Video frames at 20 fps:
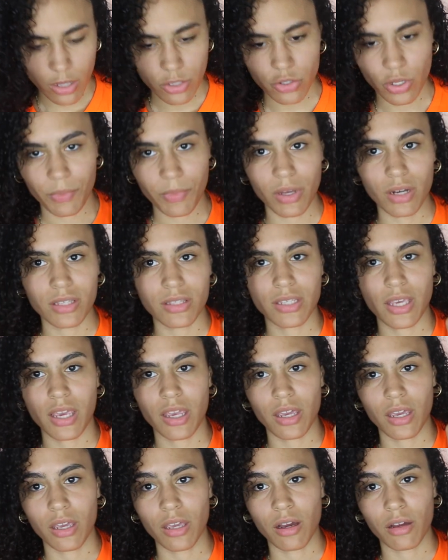So I'm going to
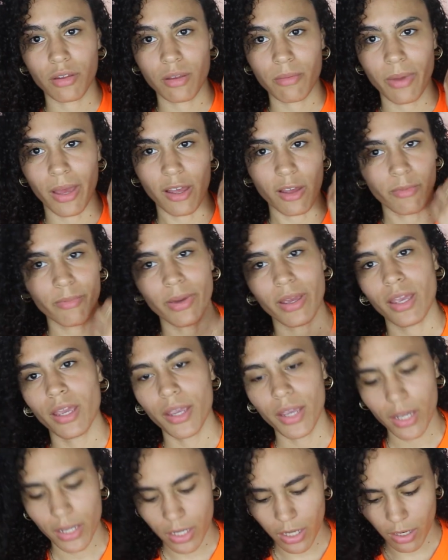take it on the back of my
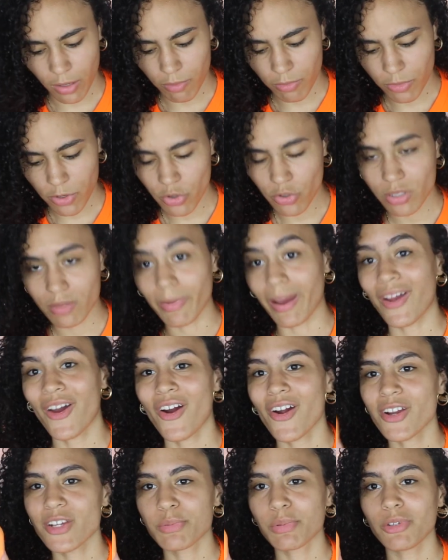hand and use my
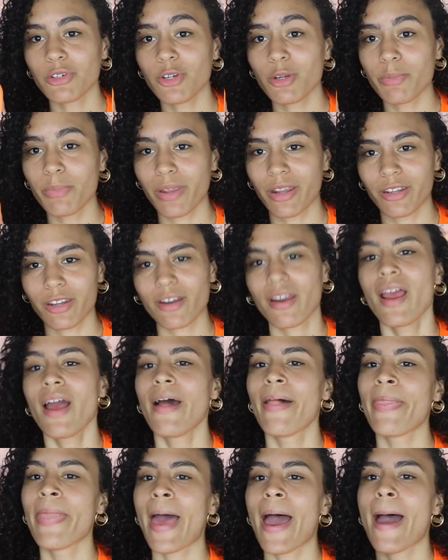orange beauty blender
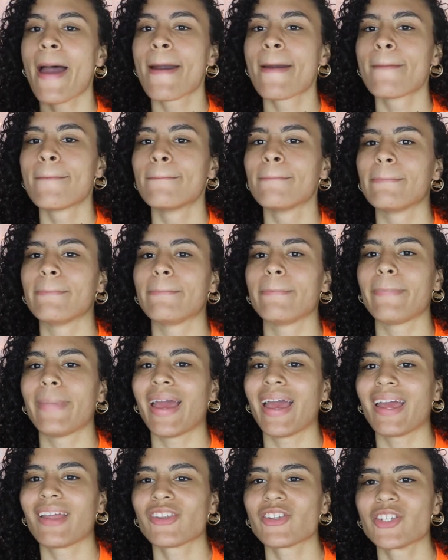that
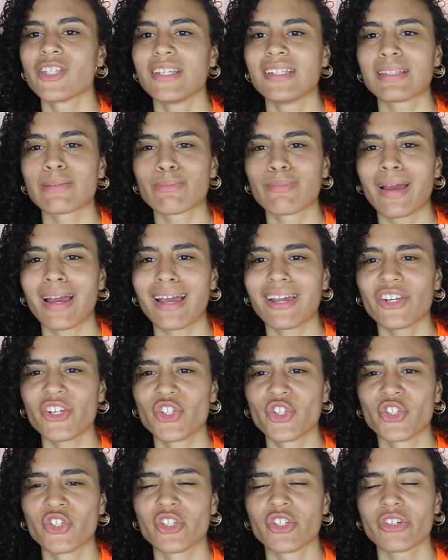matches my
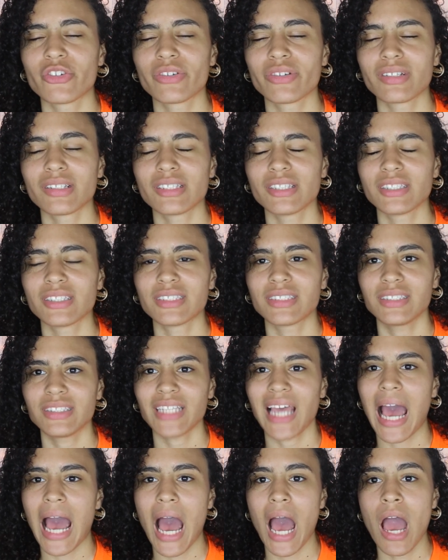shirt.
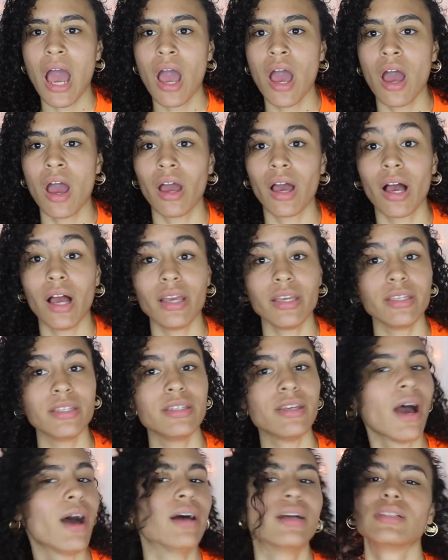
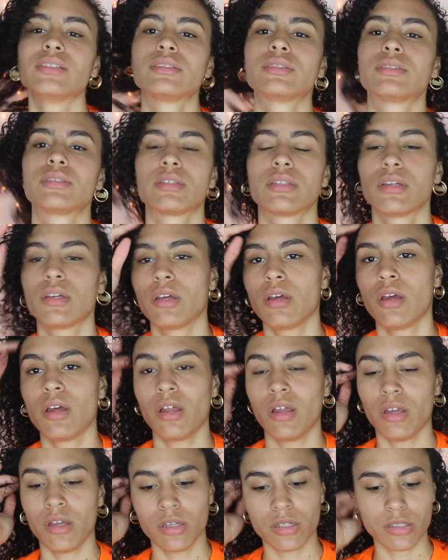Yes.
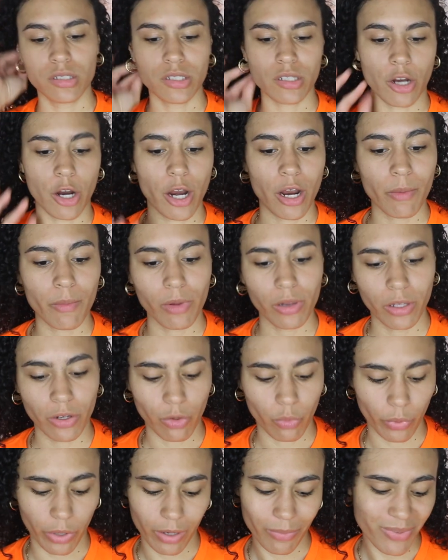Sorry, I'm a
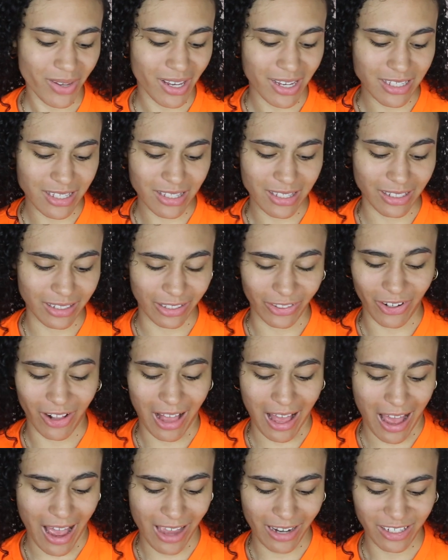little weird because it's a little
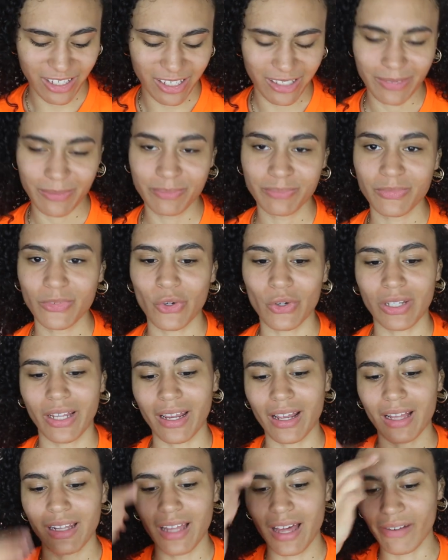hot. Or
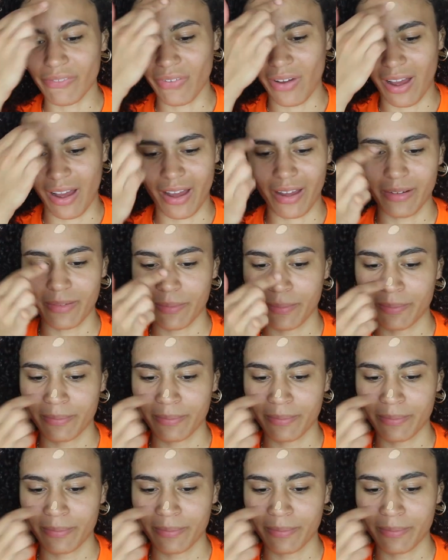like a lot of hot.